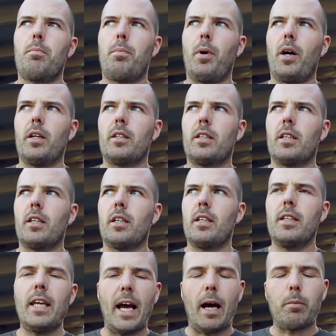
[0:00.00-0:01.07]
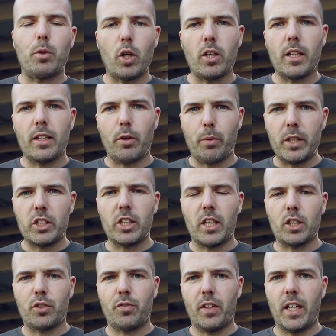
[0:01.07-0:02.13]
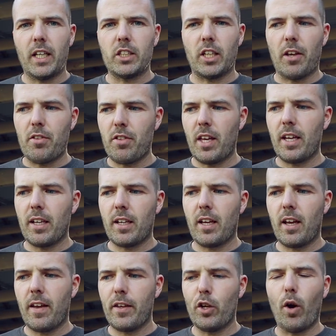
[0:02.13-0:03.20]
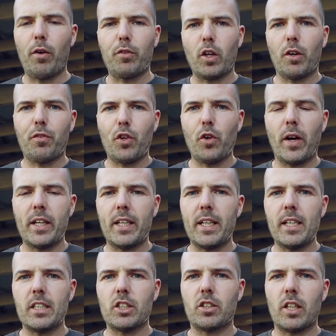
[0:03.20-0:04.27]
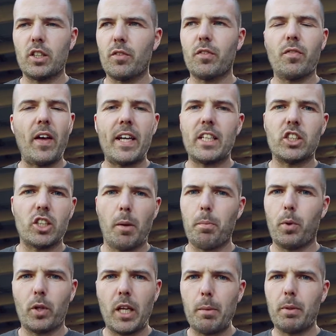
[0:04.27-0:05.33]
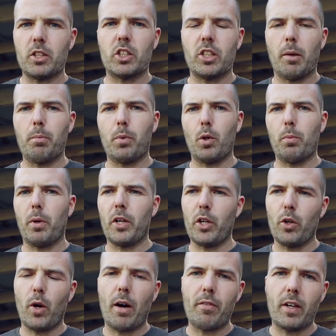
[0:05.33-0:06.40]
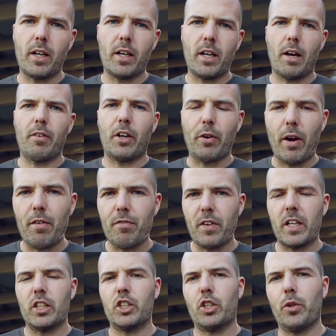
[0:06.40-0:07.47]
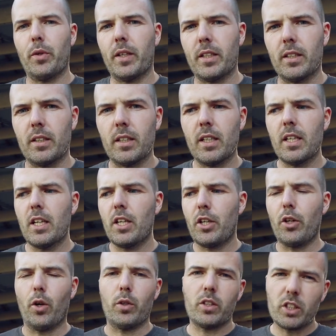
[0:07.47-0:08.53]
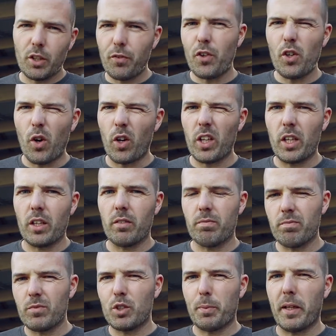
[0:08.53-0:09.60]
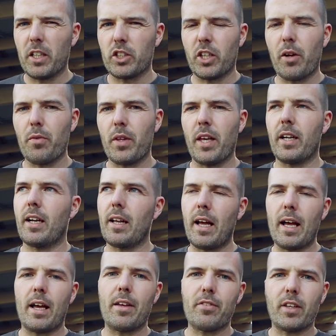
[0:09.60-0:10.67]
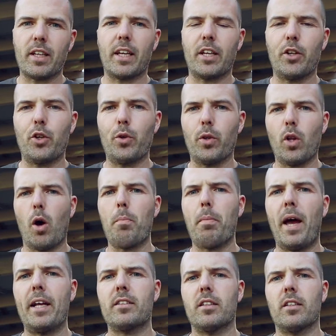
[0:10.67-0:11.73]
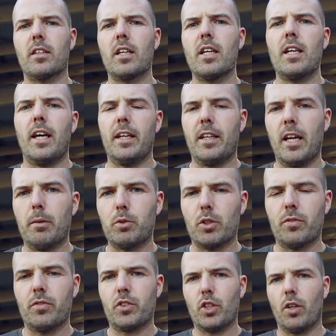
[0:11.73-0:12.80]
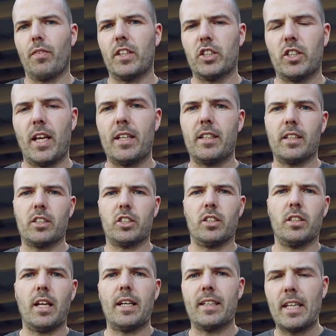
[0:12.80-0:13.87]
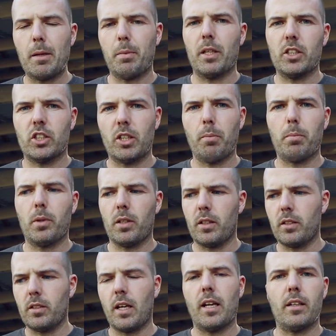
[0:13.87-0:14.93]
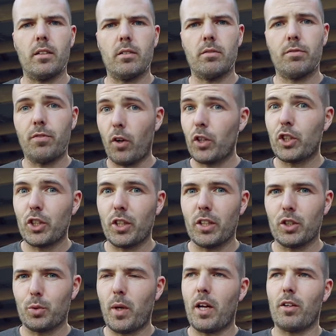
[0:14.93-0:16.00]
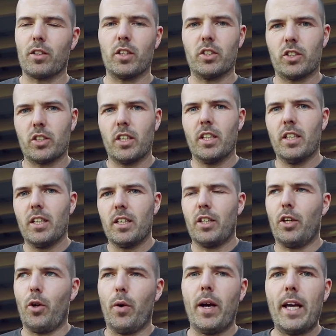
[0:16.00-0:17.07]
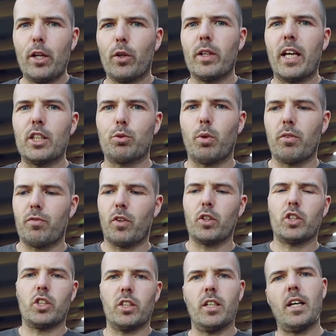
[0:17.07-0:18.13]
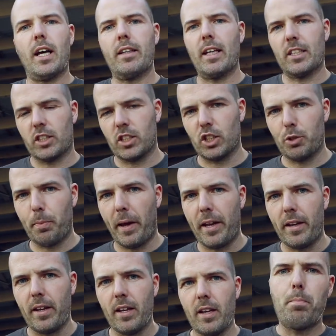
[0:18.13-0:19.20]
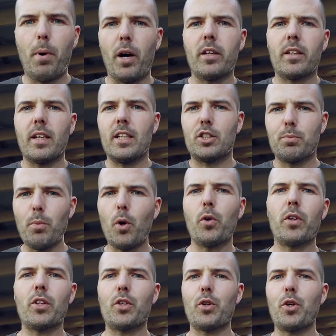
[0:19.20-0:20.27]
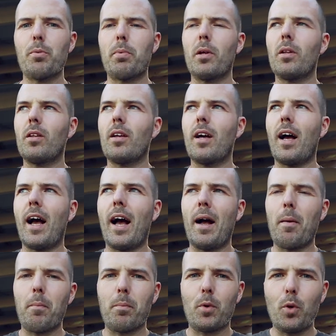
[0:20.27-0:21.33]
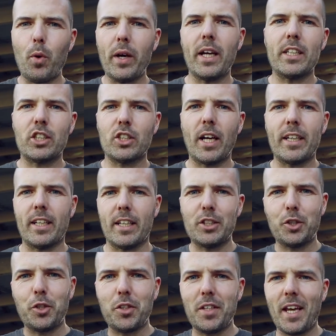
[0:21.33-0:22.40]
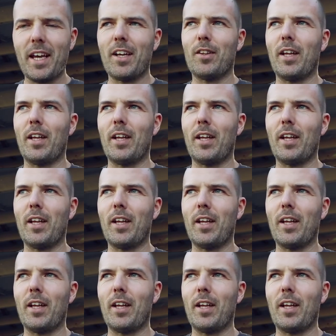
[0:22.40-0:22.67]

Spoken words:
But yeah, I'm currently at the research phase. I think, you know, I've got a few ideas. It's very simple, keep it simple, but, you know, have a great finish to it. And, you know, there's a few ugly spinners out there, and I think I can do a lot better in terms of sort of aesthetics and keeping it simple and functional as well, because, you know, it only has one function and that's the spin. But it's more than doable. I'm quite excited, as you can tell.